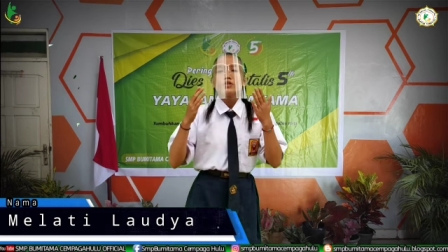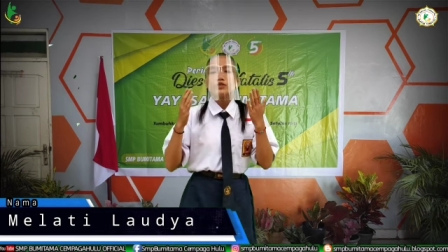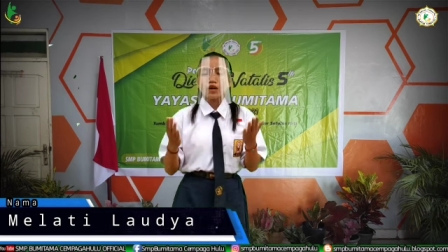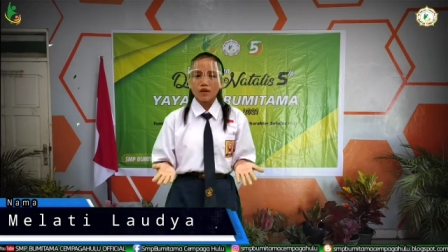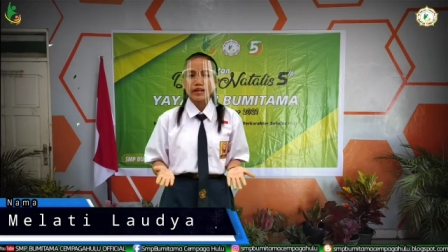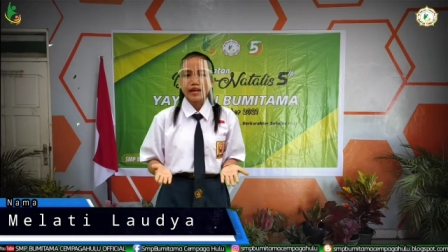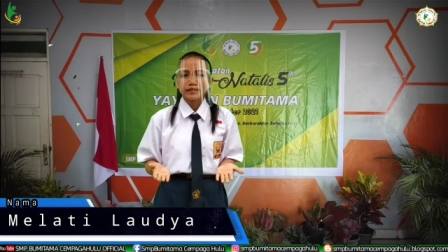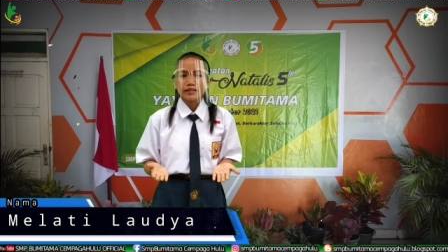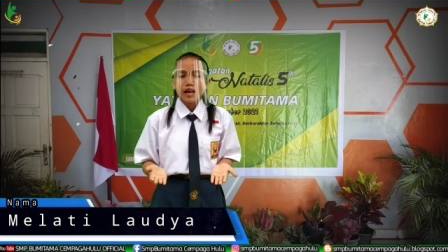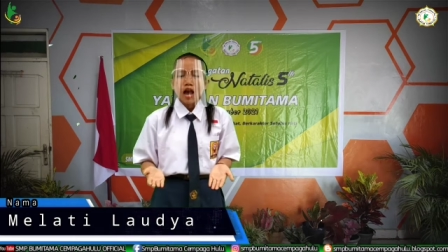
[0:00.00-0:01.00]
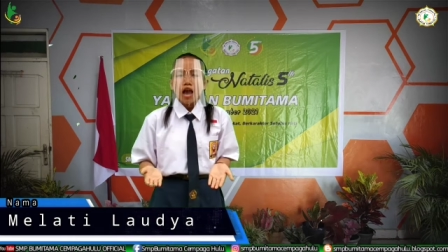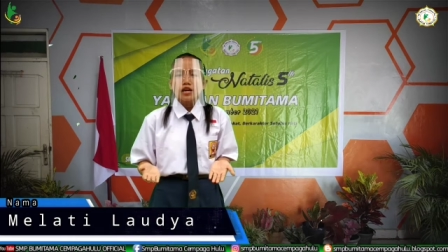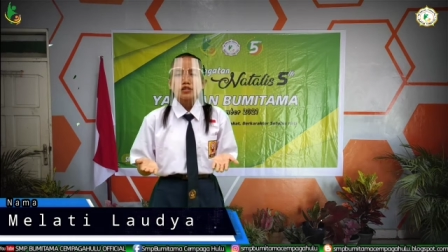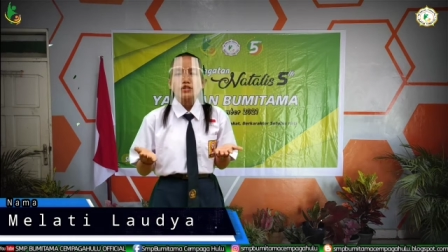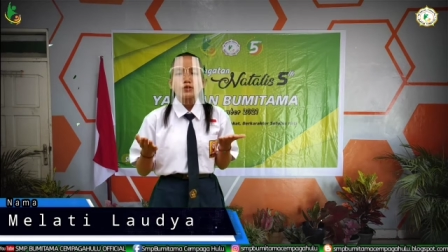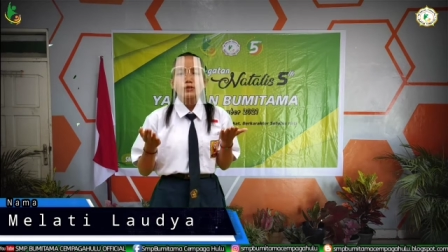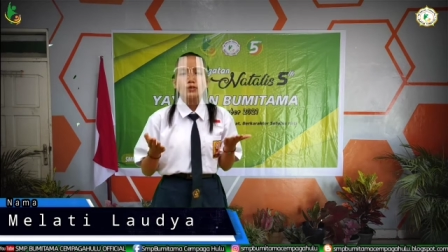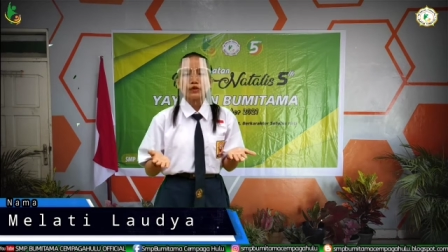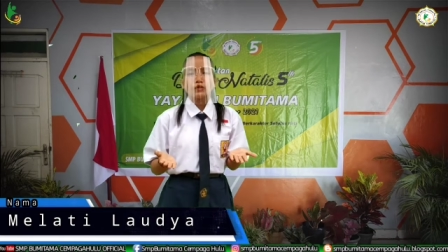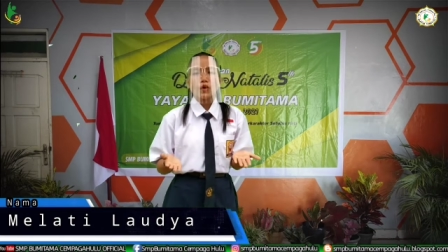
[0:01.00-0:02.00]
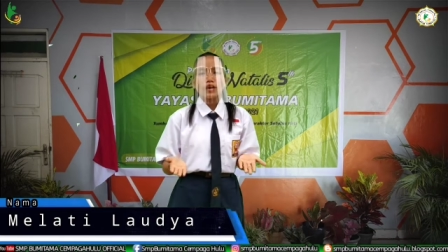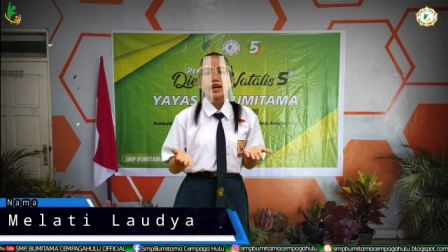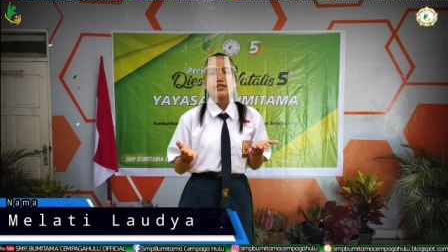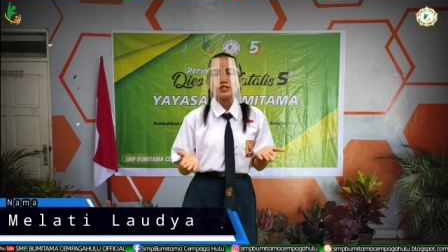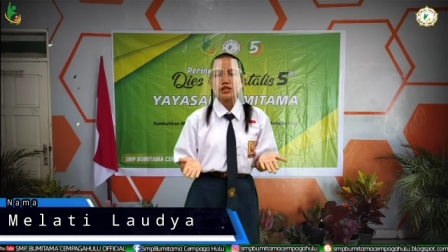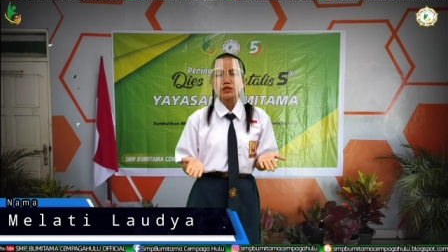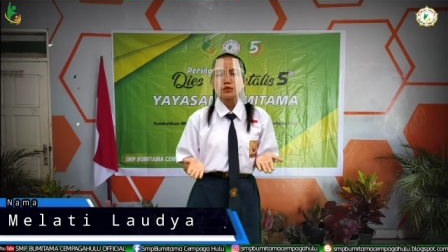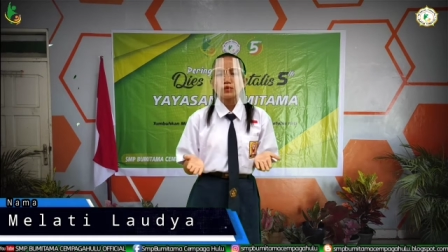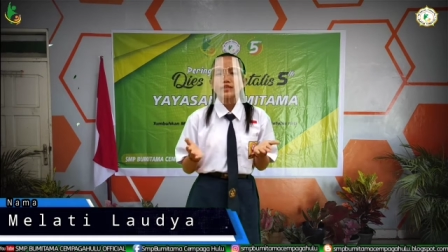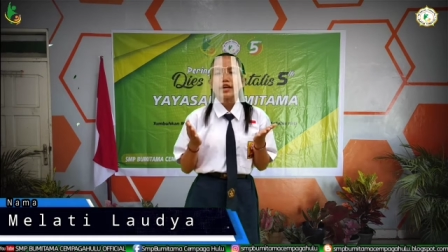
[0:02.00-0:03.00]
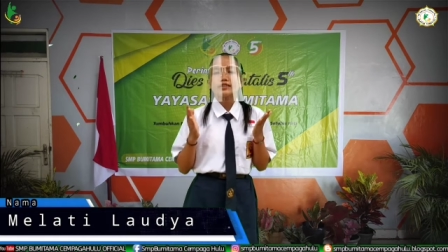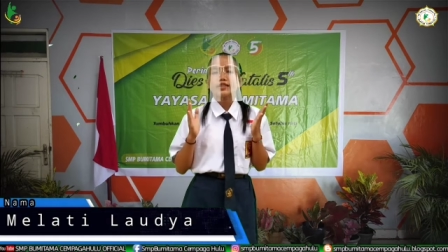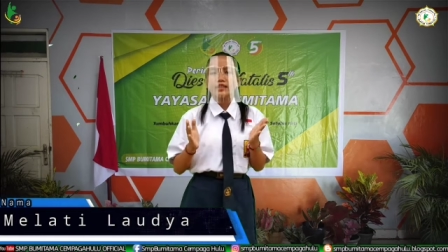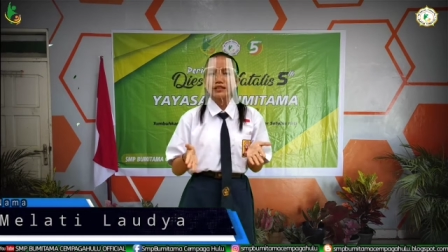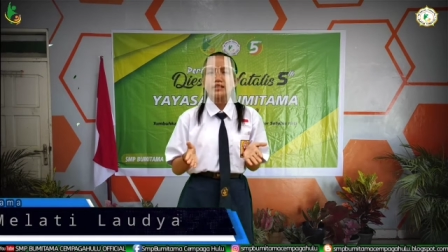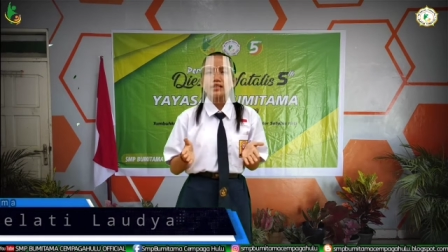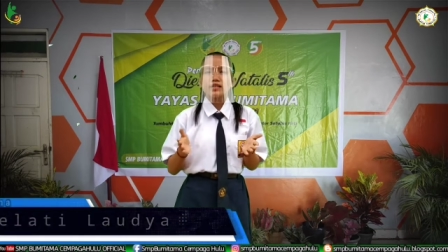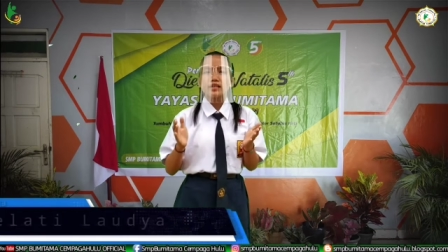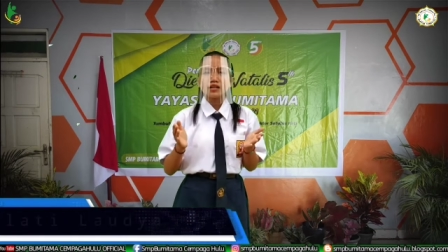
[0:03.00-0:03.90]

so that in this good occasion we can gather